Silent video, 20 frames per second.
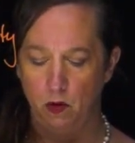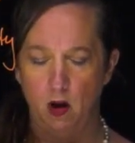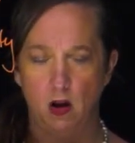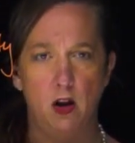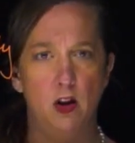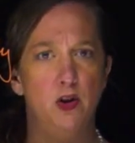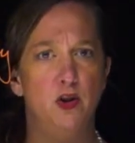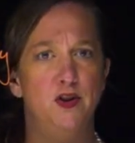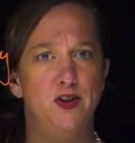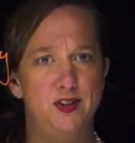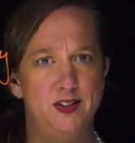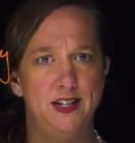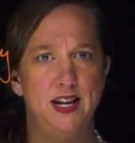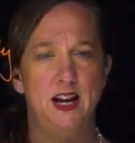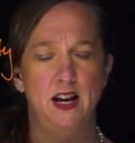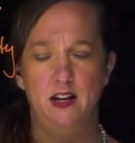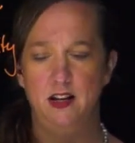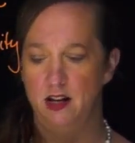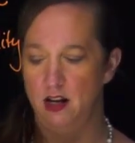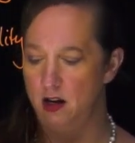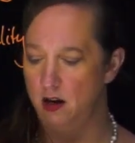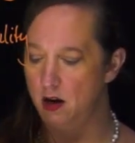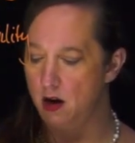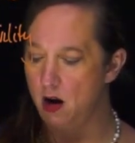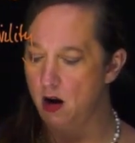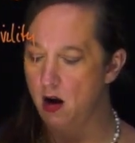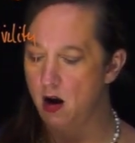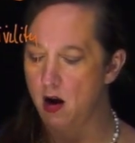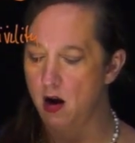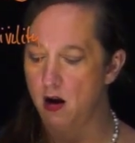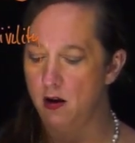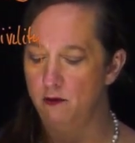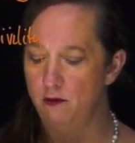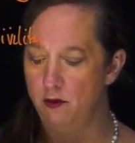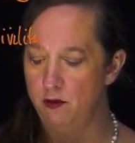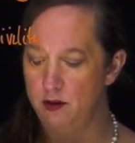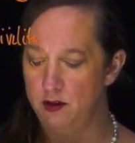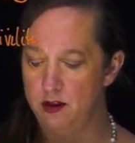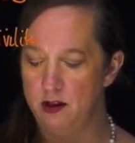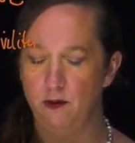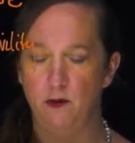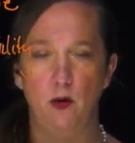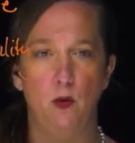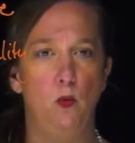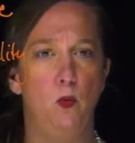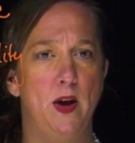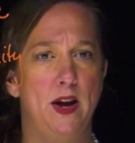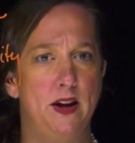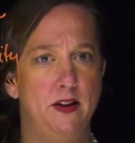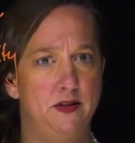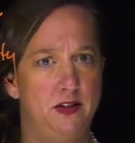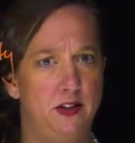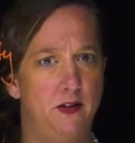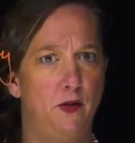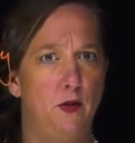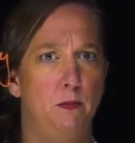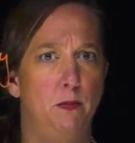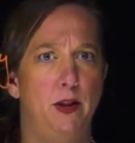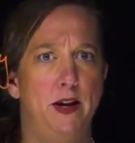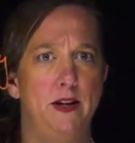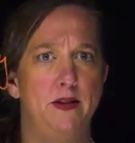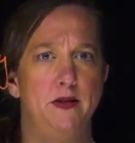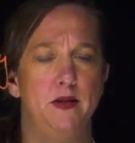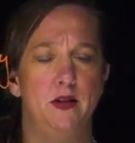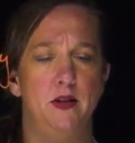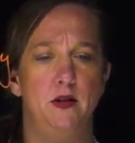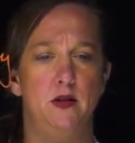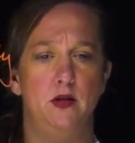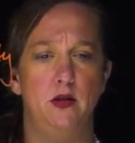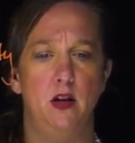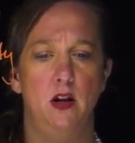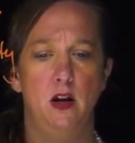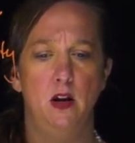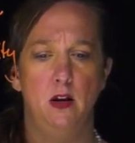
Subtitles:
understanding of the different ways, different places,